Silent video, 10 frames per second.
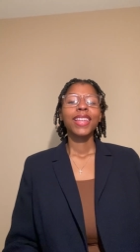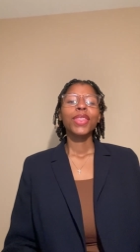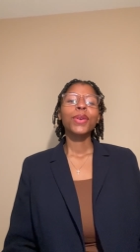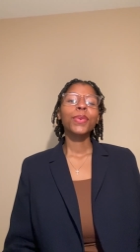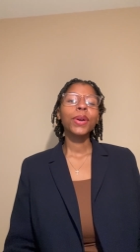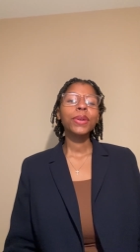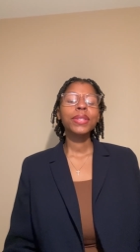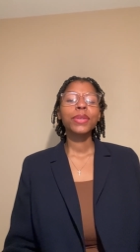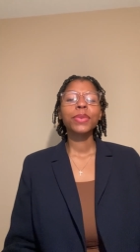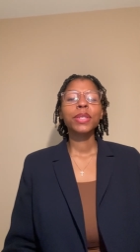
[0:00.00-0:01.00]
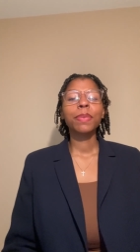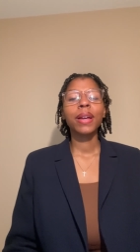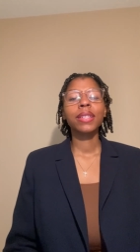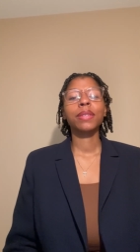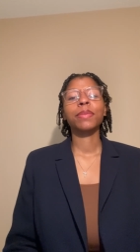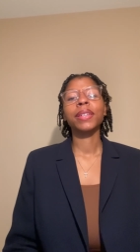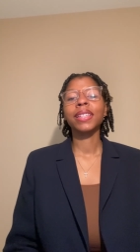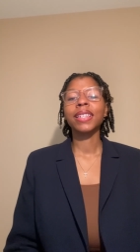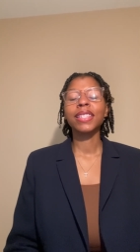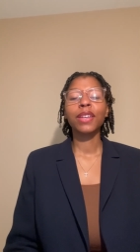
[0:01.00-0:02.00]
The roles and
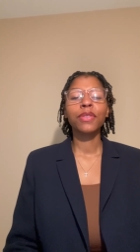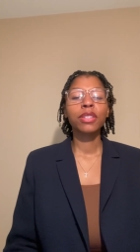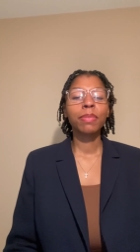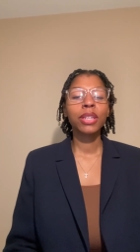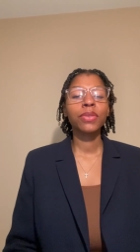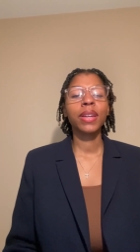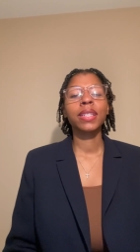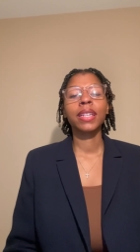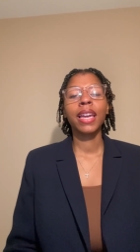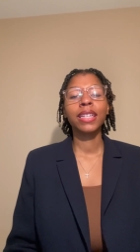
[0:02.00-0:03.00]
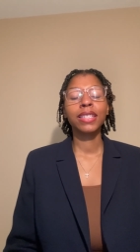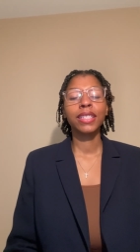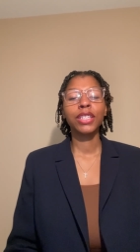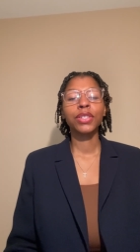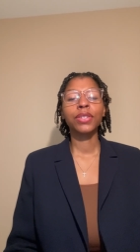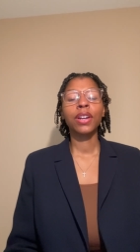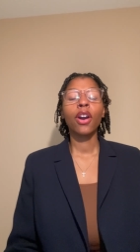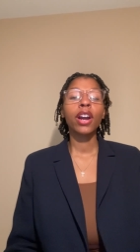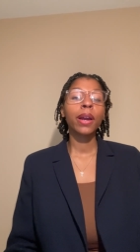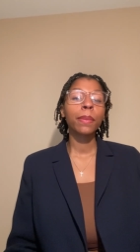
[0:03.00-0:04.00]
responsibilities of a special education teacher
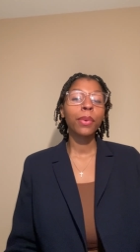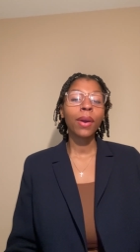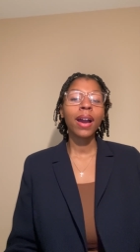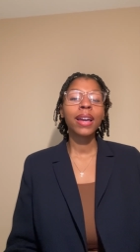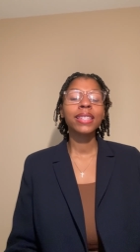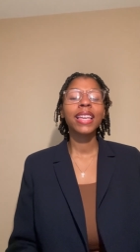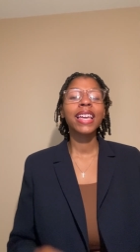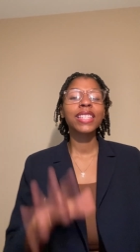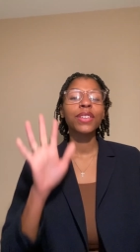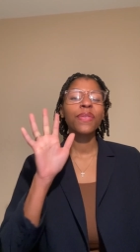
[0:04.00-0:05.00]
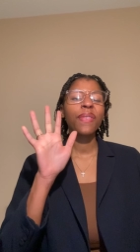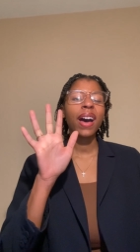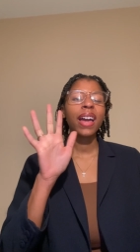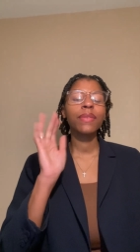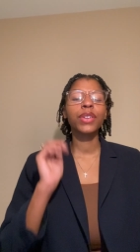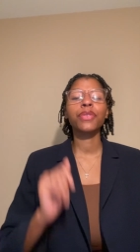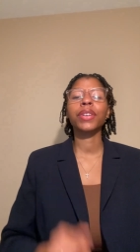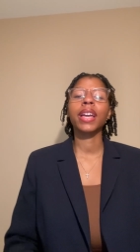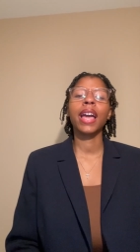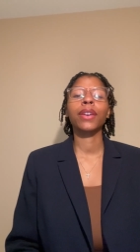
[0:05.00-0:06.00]
are comprised into 5 different
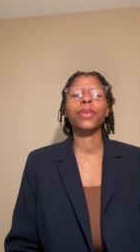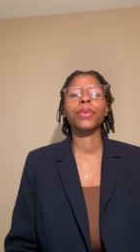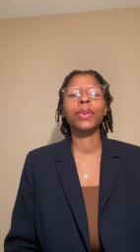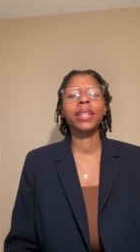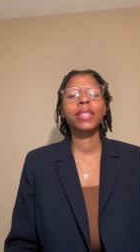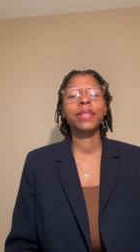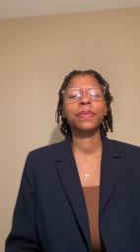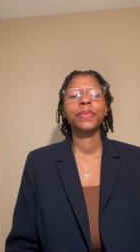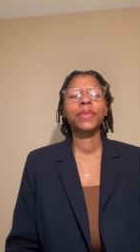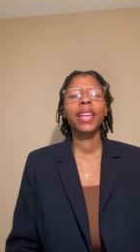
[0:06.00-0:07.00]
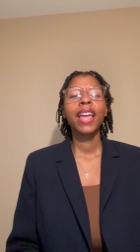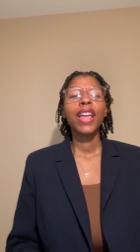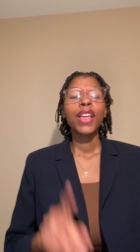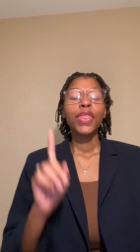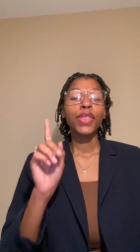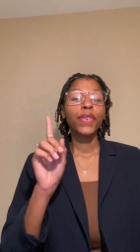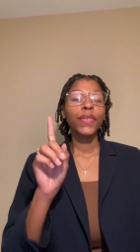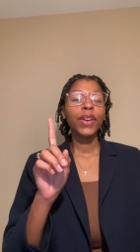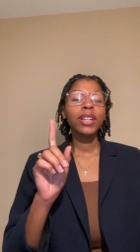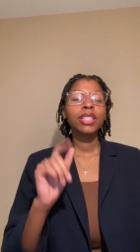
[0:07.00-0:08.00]
categories. The
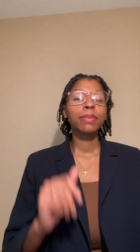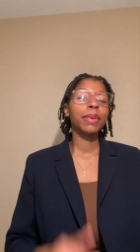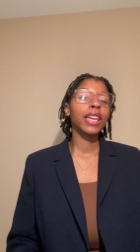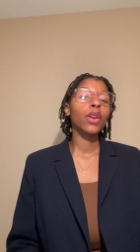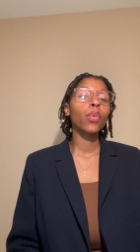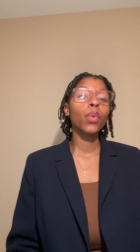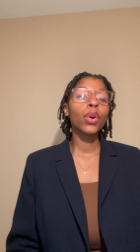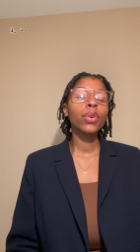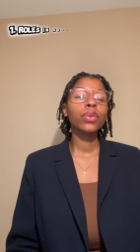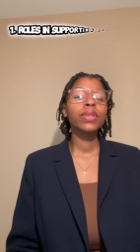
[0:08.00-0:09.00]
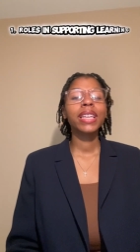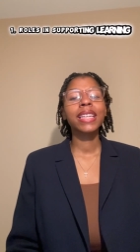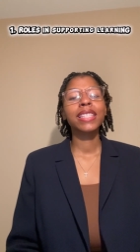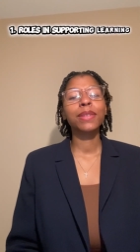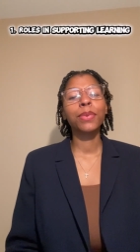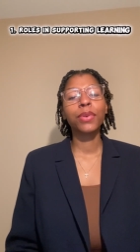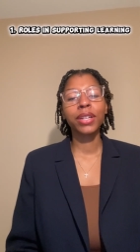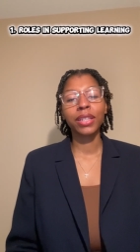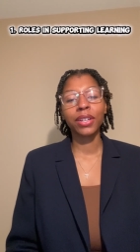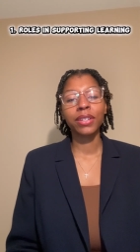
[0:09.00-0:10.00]
first being roles in
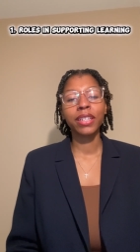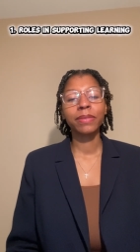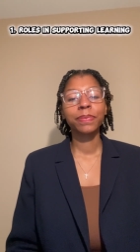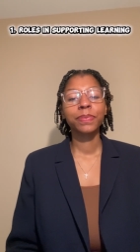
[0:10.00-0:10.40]
supporting learning.